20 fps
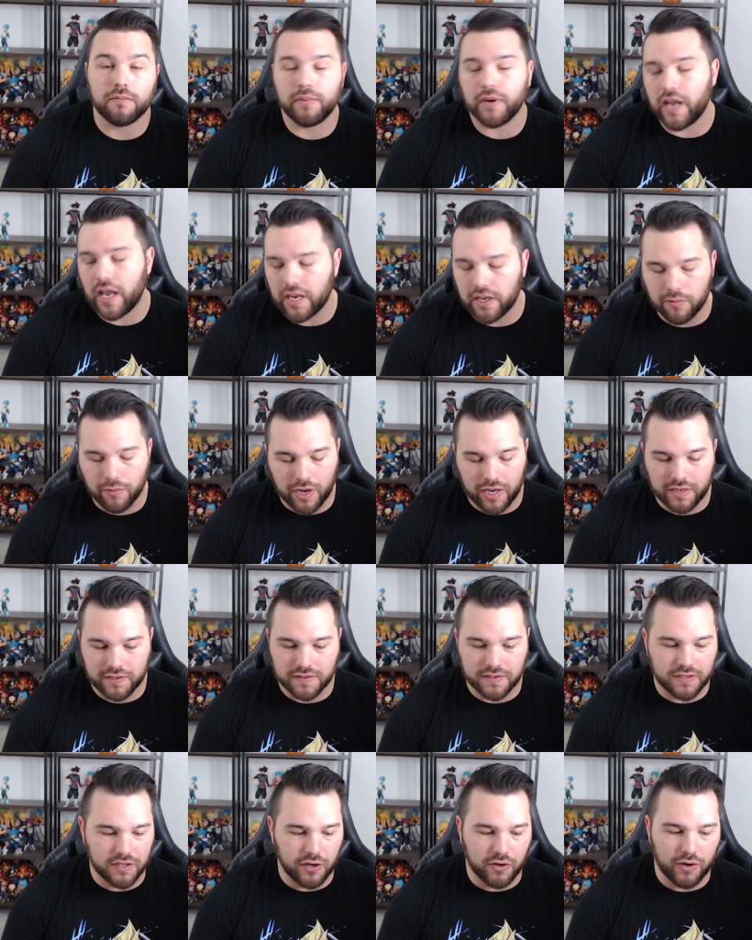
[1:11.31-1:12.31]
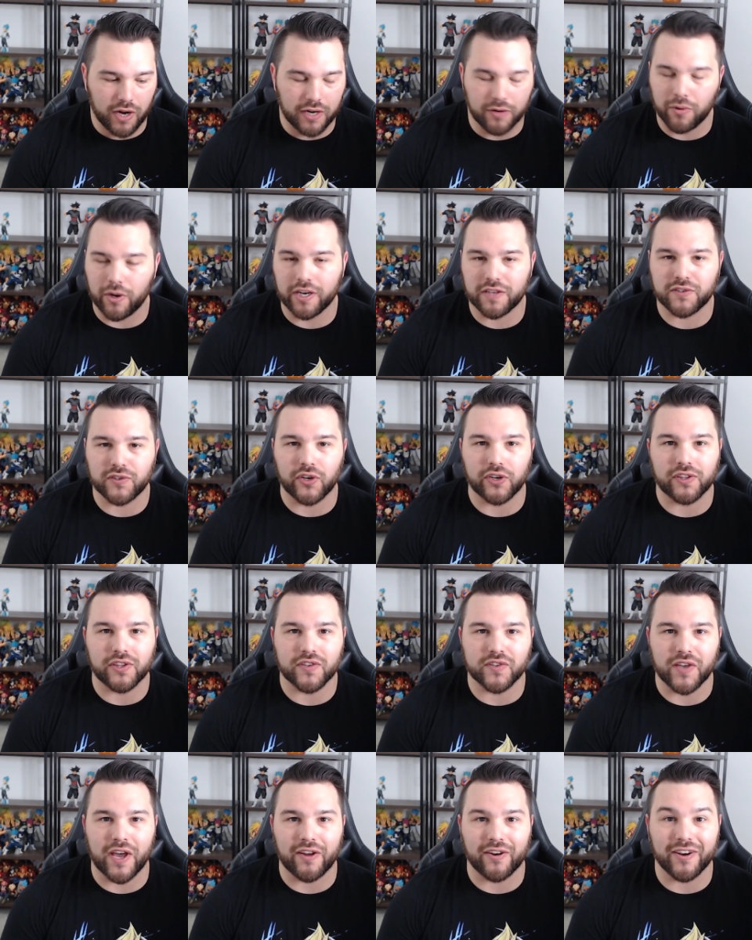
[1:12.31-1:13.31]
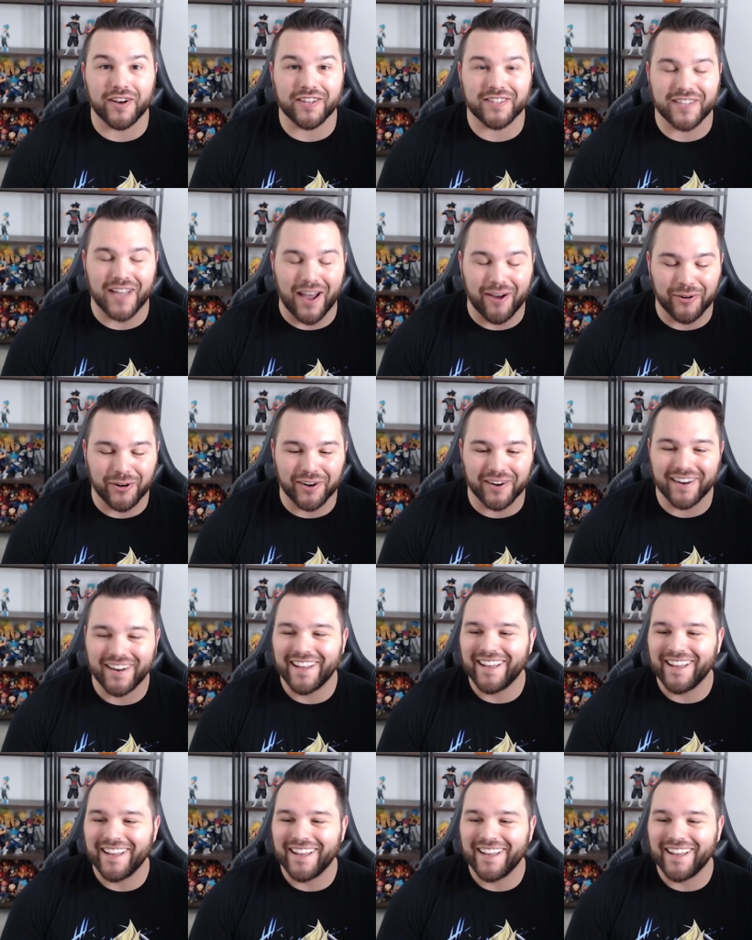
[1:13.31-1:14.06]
But anyways, you know, I don't want to start this out on a downer.